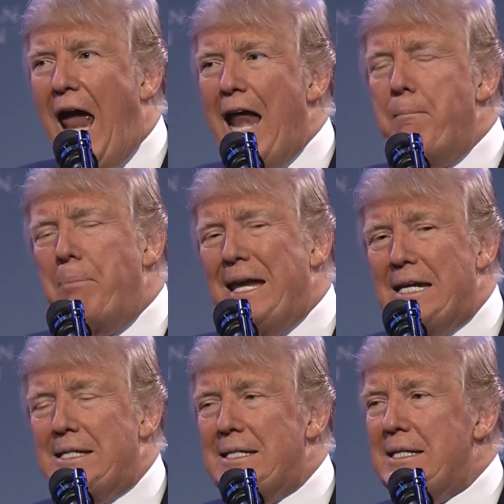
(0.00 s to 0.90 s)
and
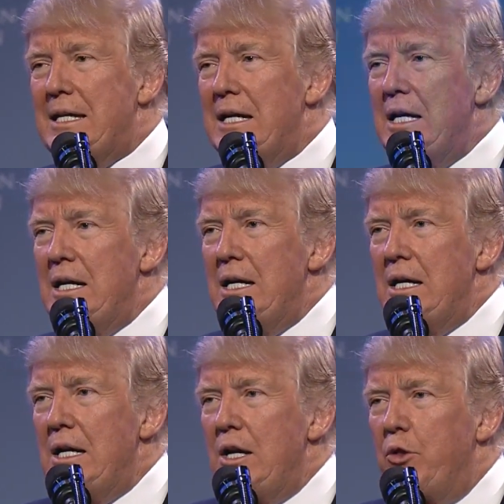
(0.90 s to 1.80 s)
peace.
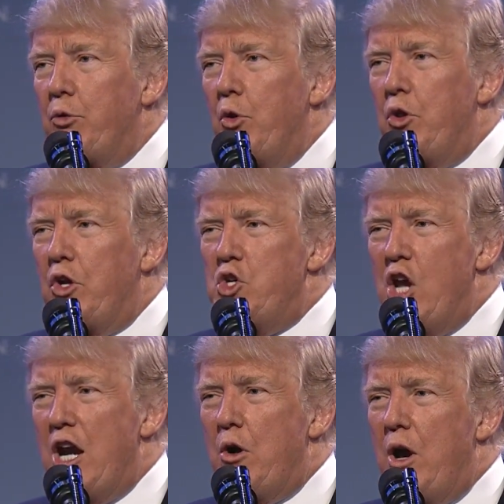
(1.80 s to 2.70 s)
Through the
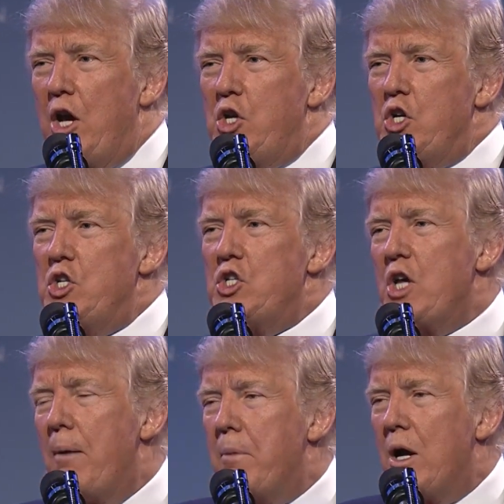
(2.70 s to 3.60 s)
generations,
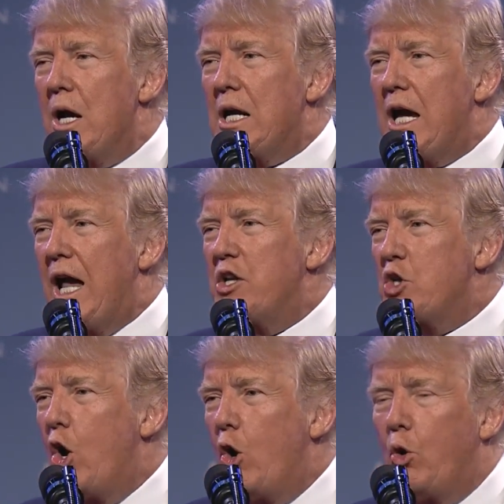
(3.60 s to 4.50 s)
America has
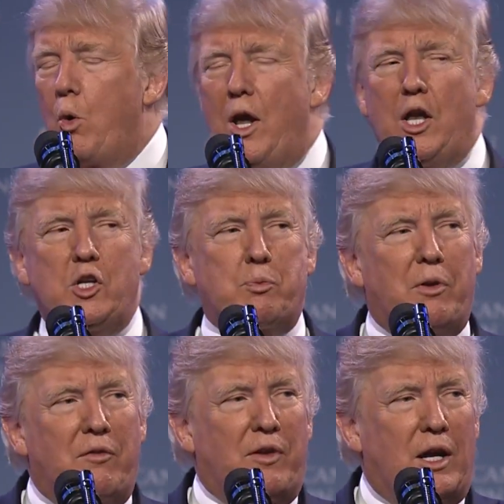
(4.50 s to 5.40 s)
always
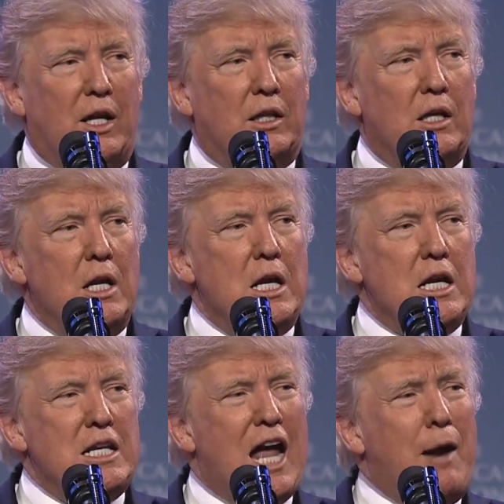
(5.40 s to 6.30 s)
prevailed,
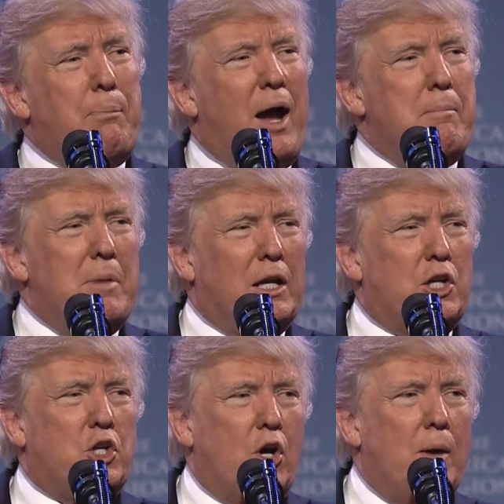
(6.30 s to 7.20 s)
not by
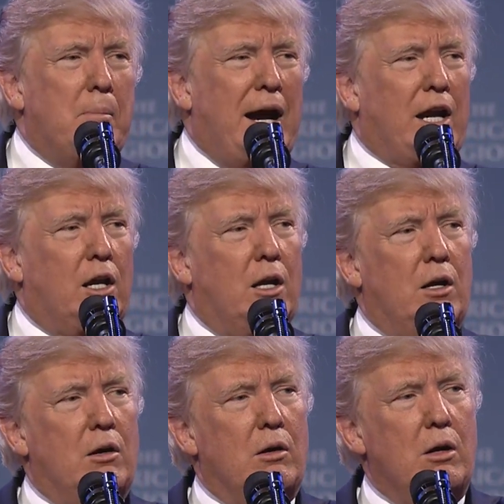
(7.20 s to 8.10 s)
military might
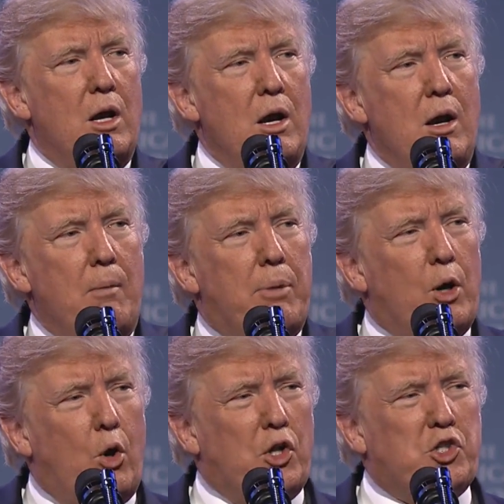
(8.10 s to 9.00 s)
alone,
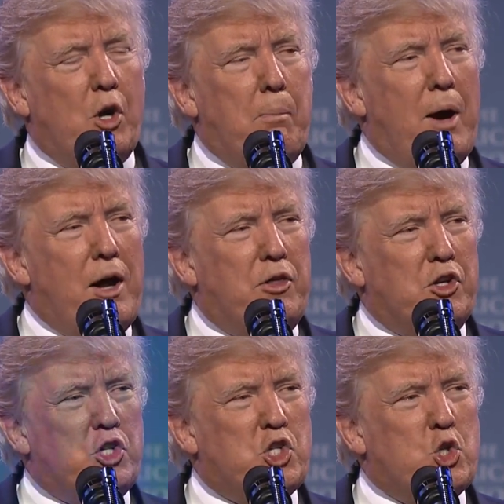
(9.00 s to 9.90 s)
but also by
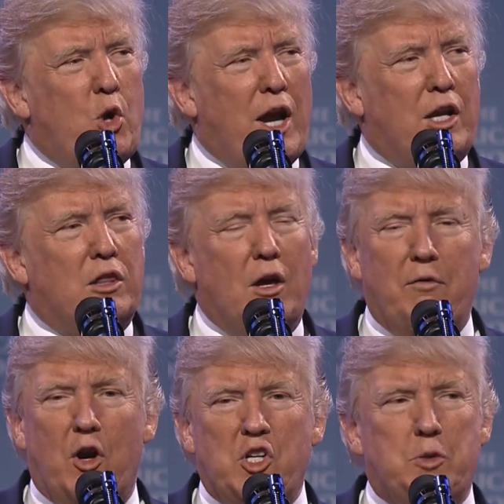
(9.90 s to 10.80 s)
the strength
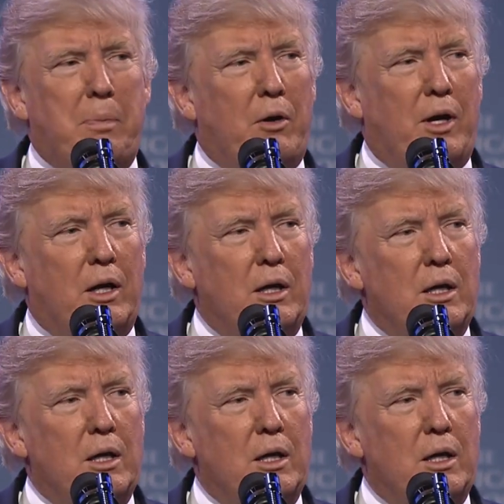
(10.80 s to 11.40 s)
of our spirit.